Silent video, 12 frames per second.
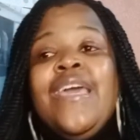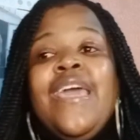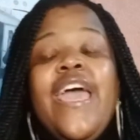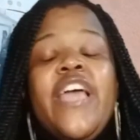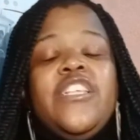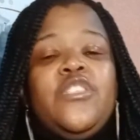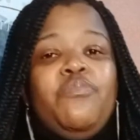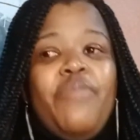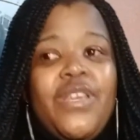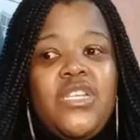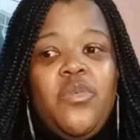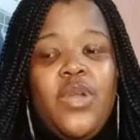
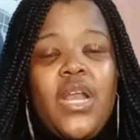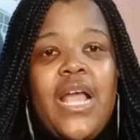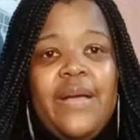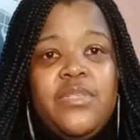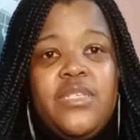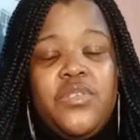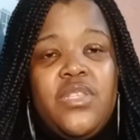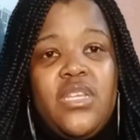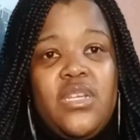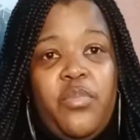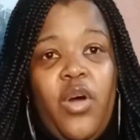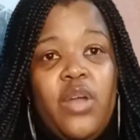especially when it comes into the
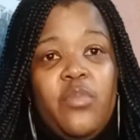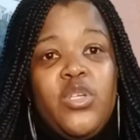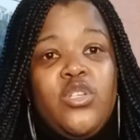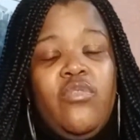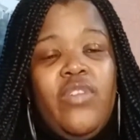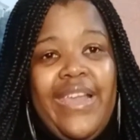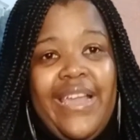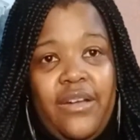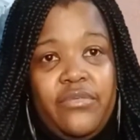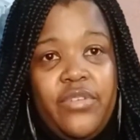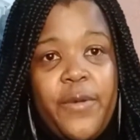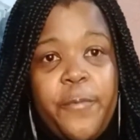department of love.
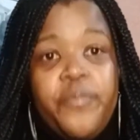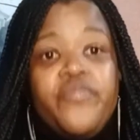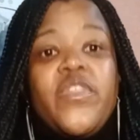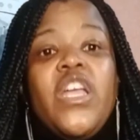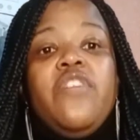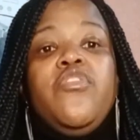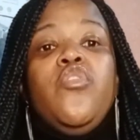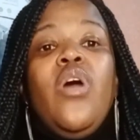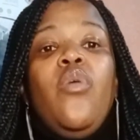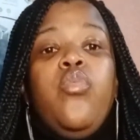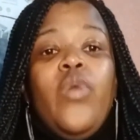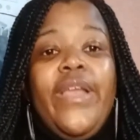If you are
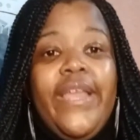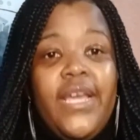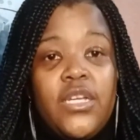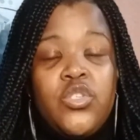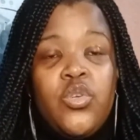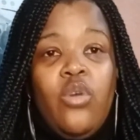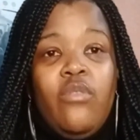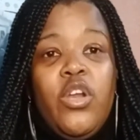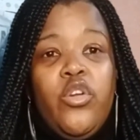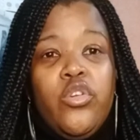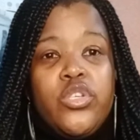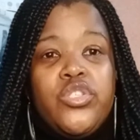willing to
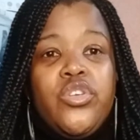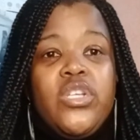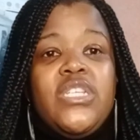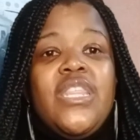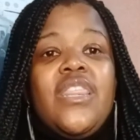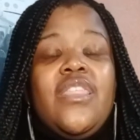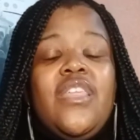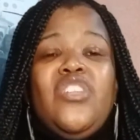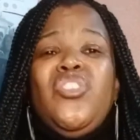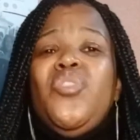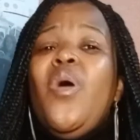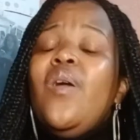overlook certain
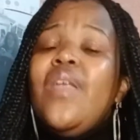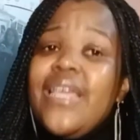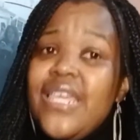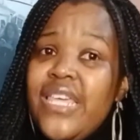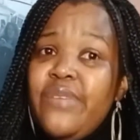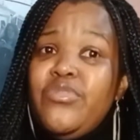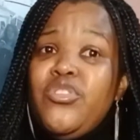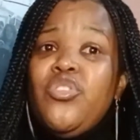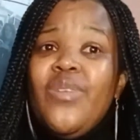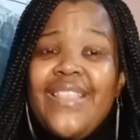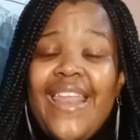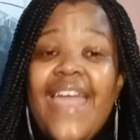things, you are going to keep
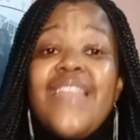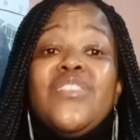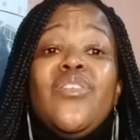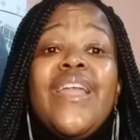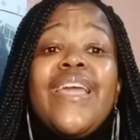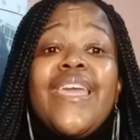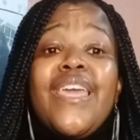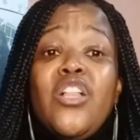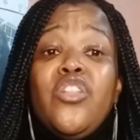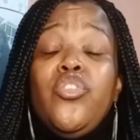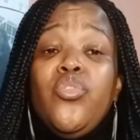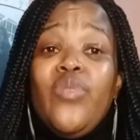doing that and it's going to
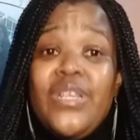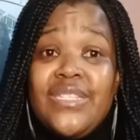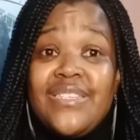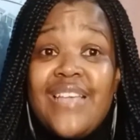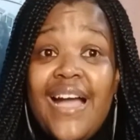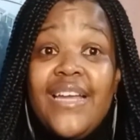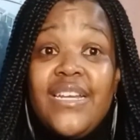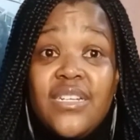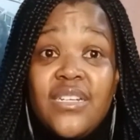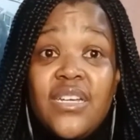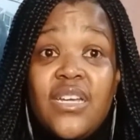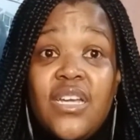kill you inside.
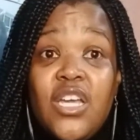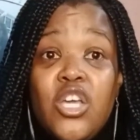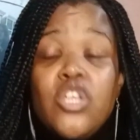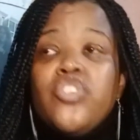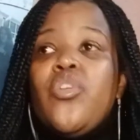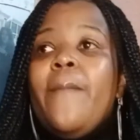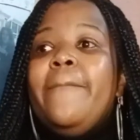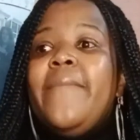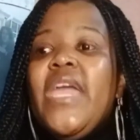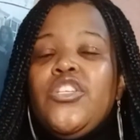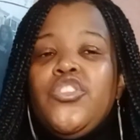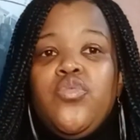So
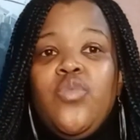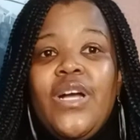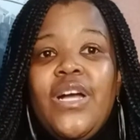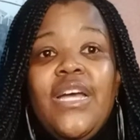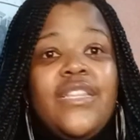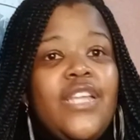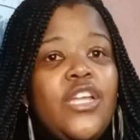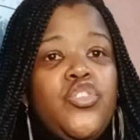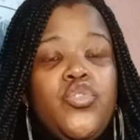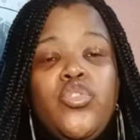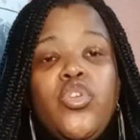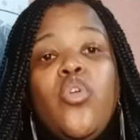make sure that
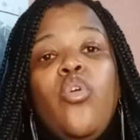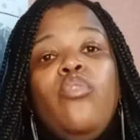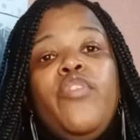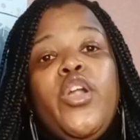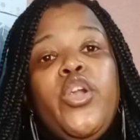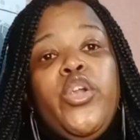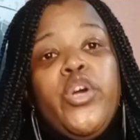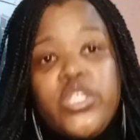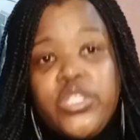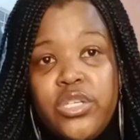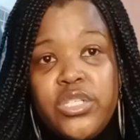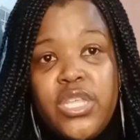you don't overlook
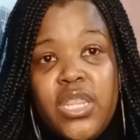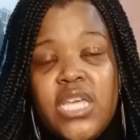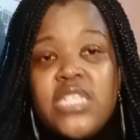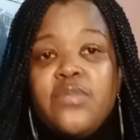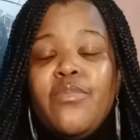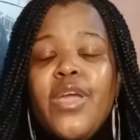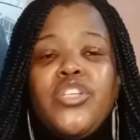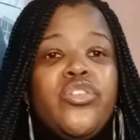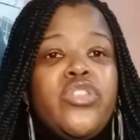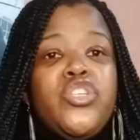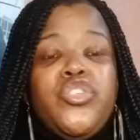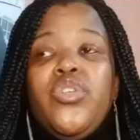certain things. Make sure that